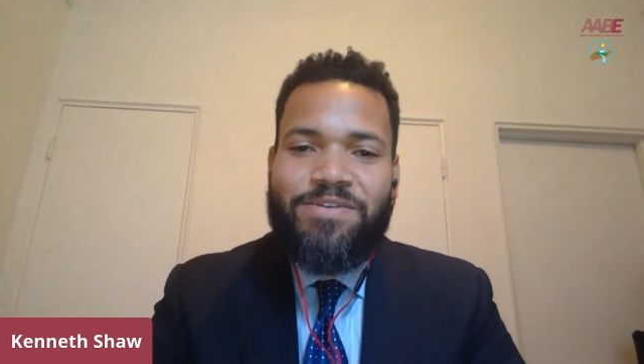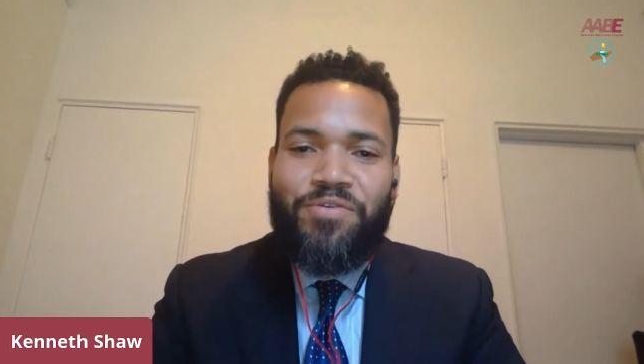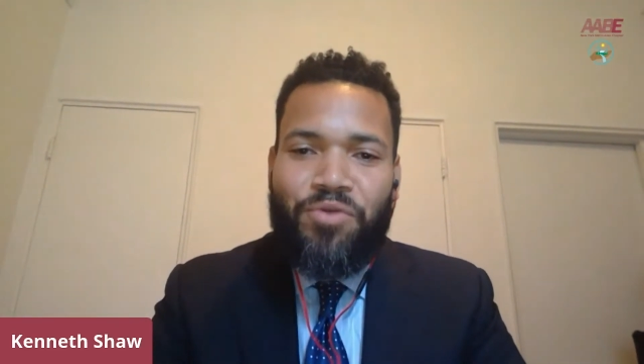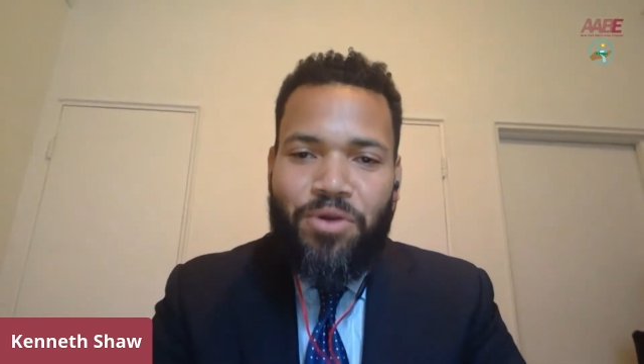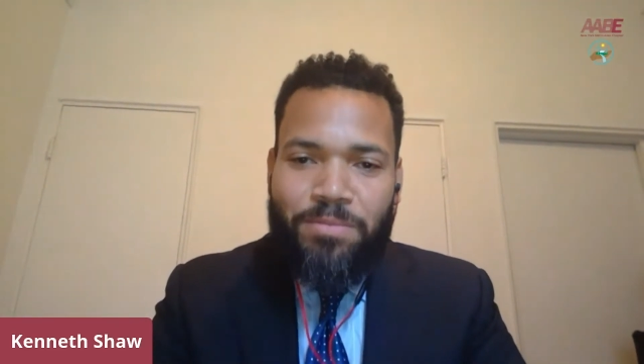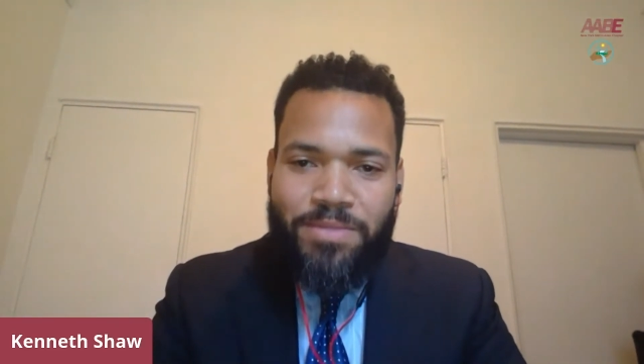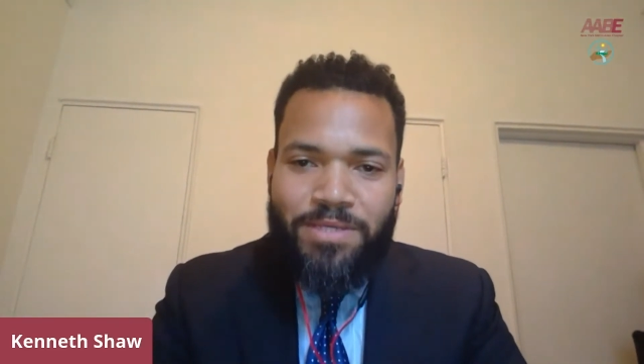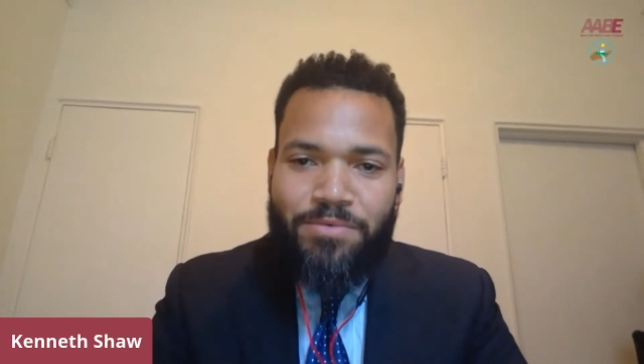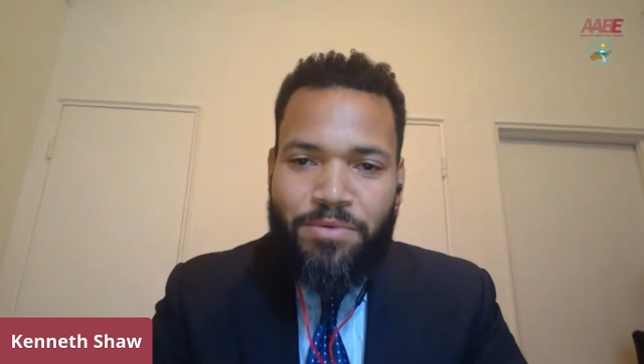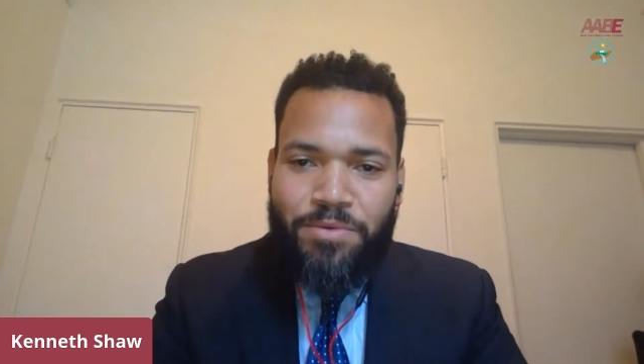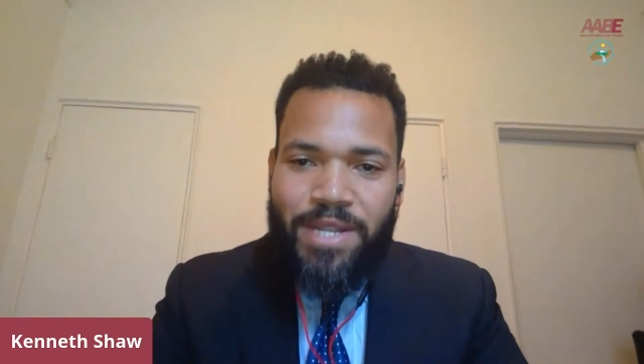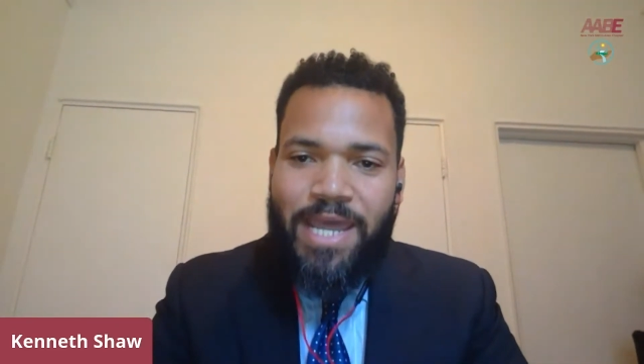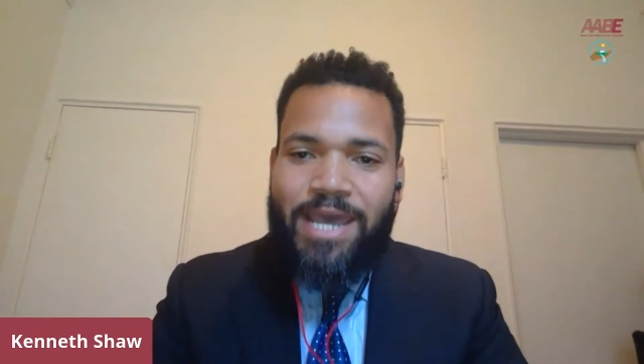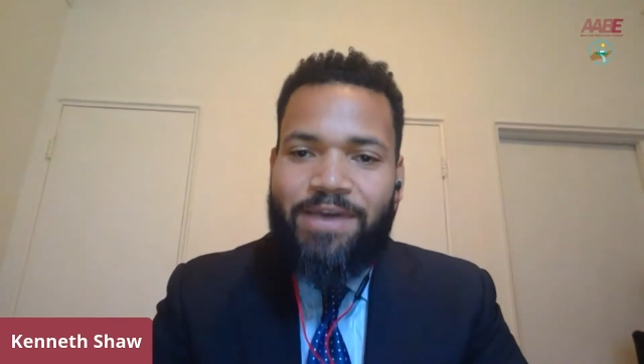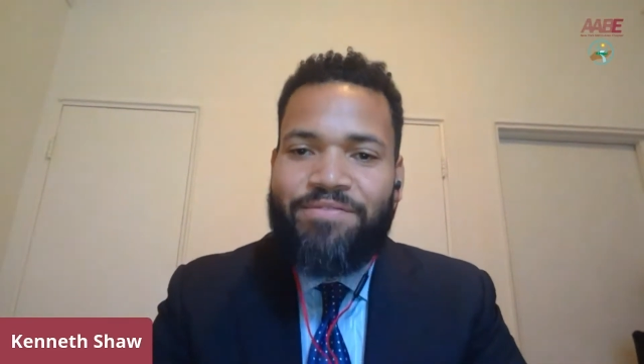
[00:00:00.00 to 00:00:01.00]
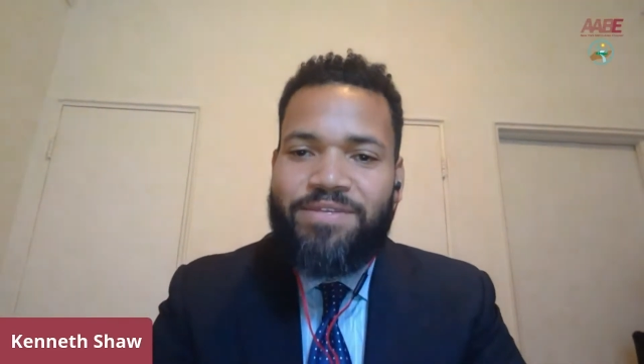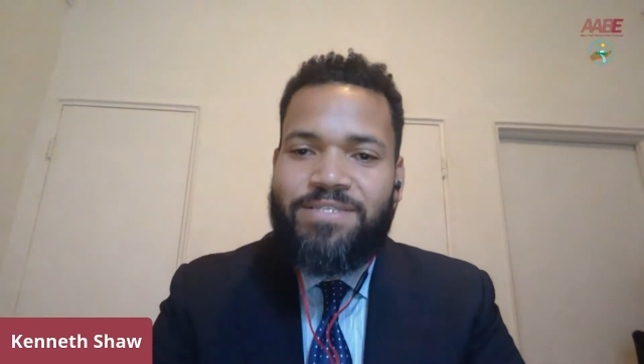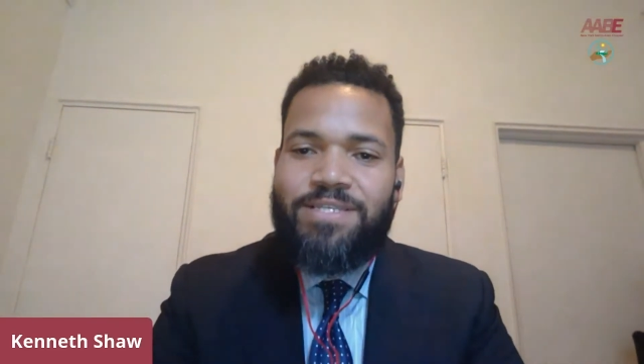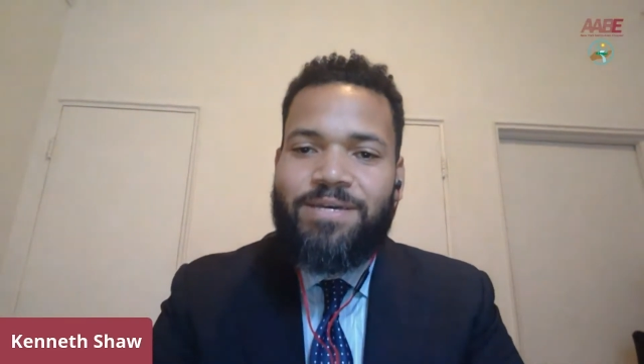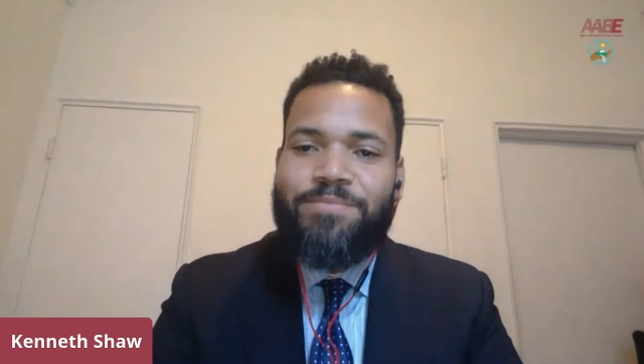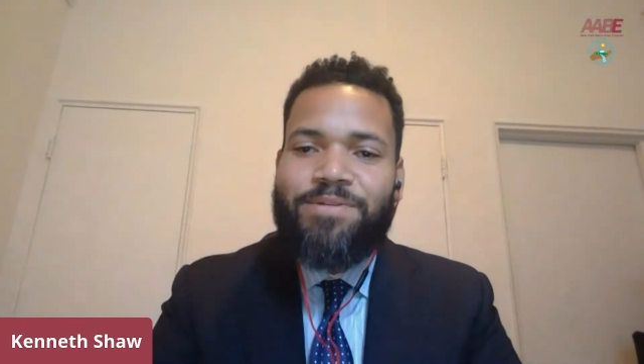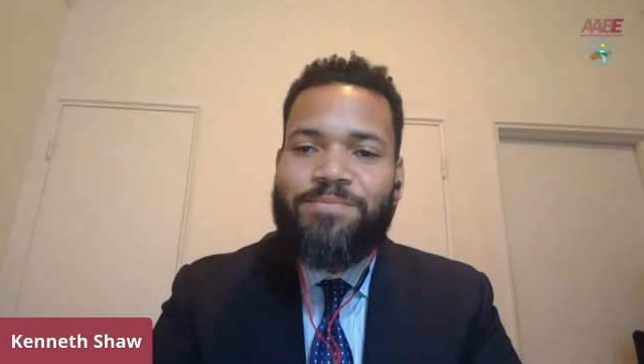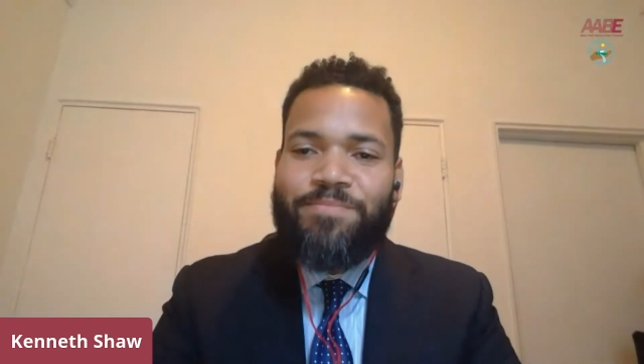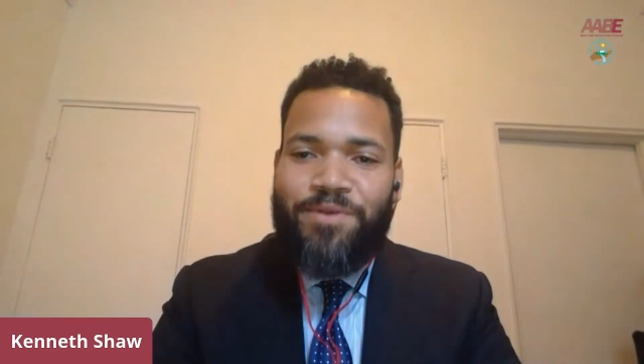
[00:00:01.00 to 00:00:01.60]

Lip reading: Normally, we would have this summit in